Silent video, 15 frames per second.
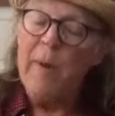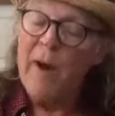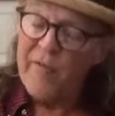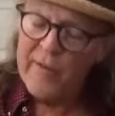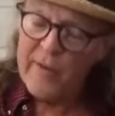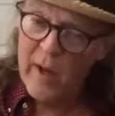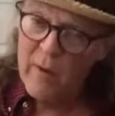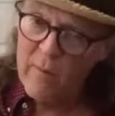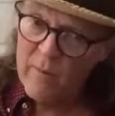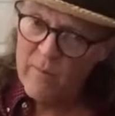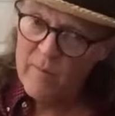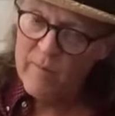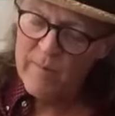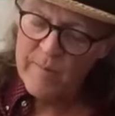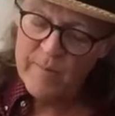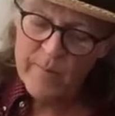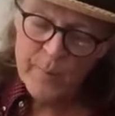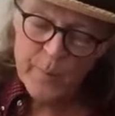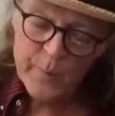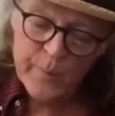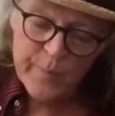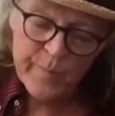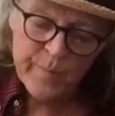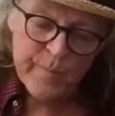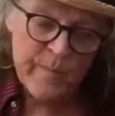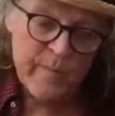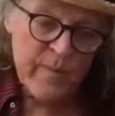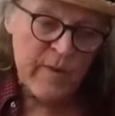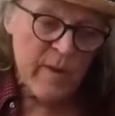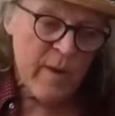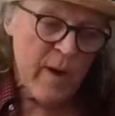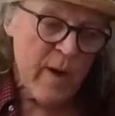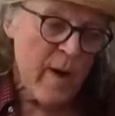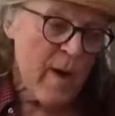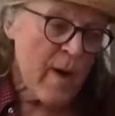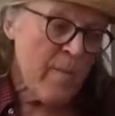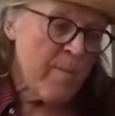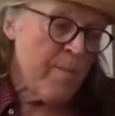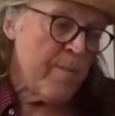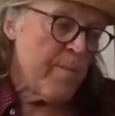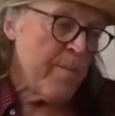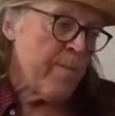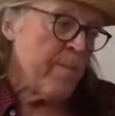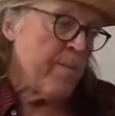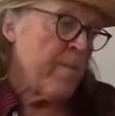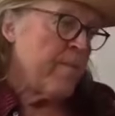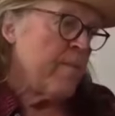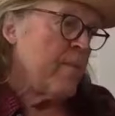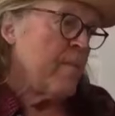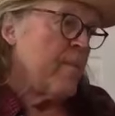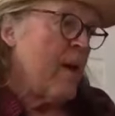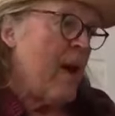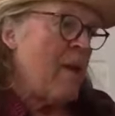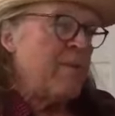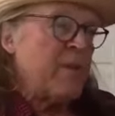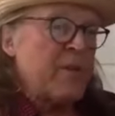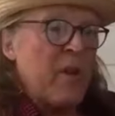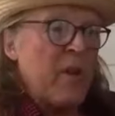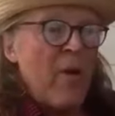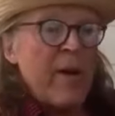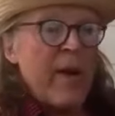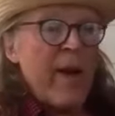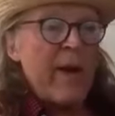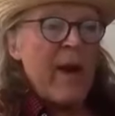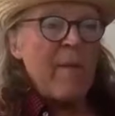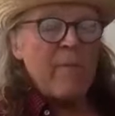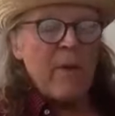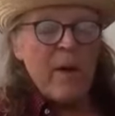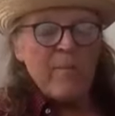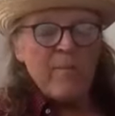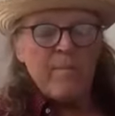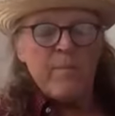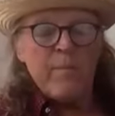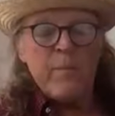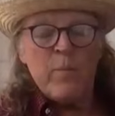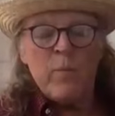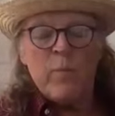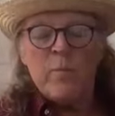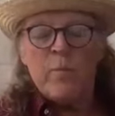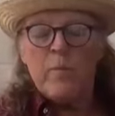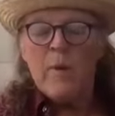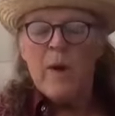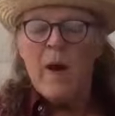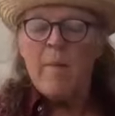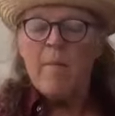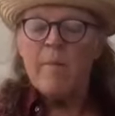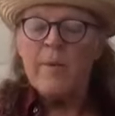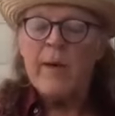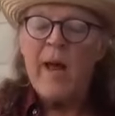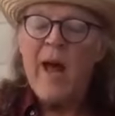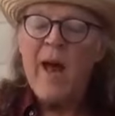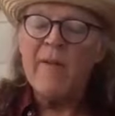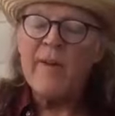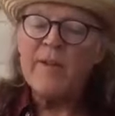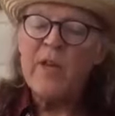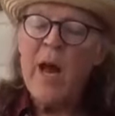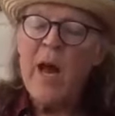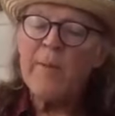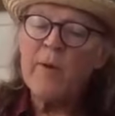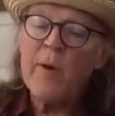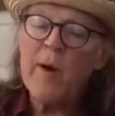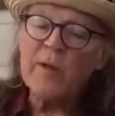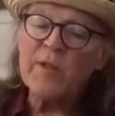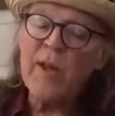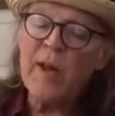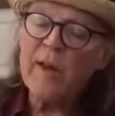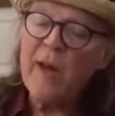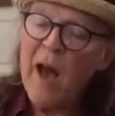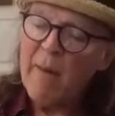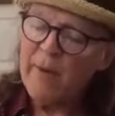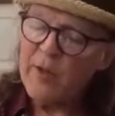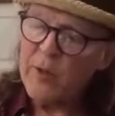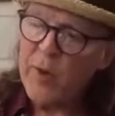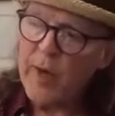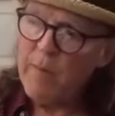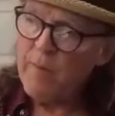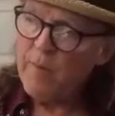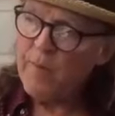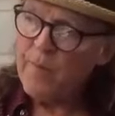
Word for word: Buffalo. Uh, I'm just going at it. I'm, I'm, I'm going to have a chapter on psychometry.